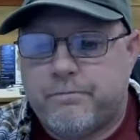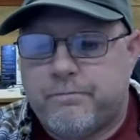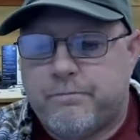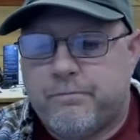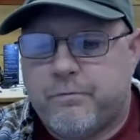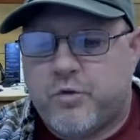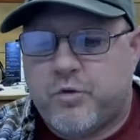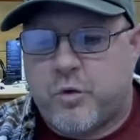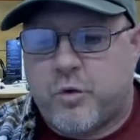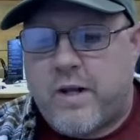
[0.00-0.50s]

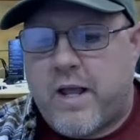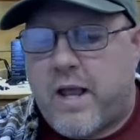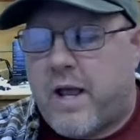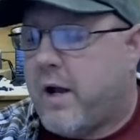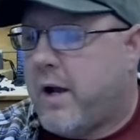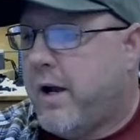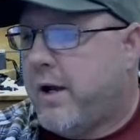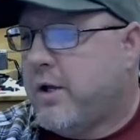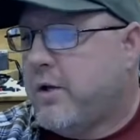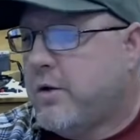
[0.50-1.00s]
So yeah,
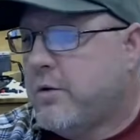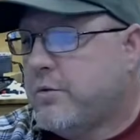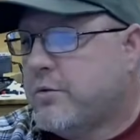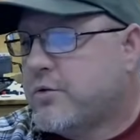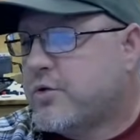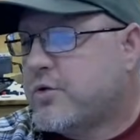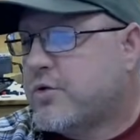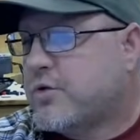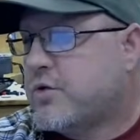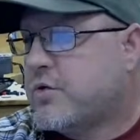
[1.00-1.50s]
I
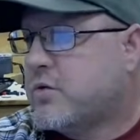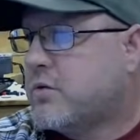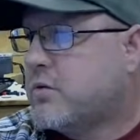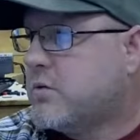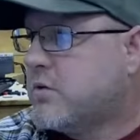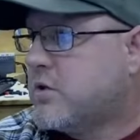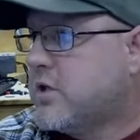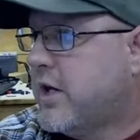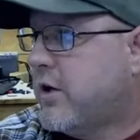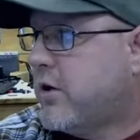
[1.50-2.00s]
use
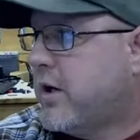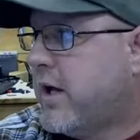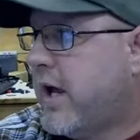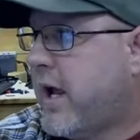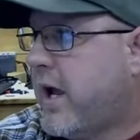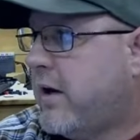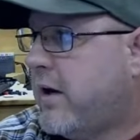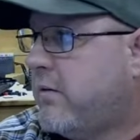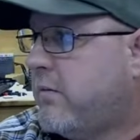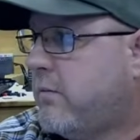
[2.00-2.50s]

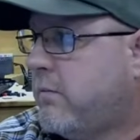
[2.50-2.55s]
Tinkercad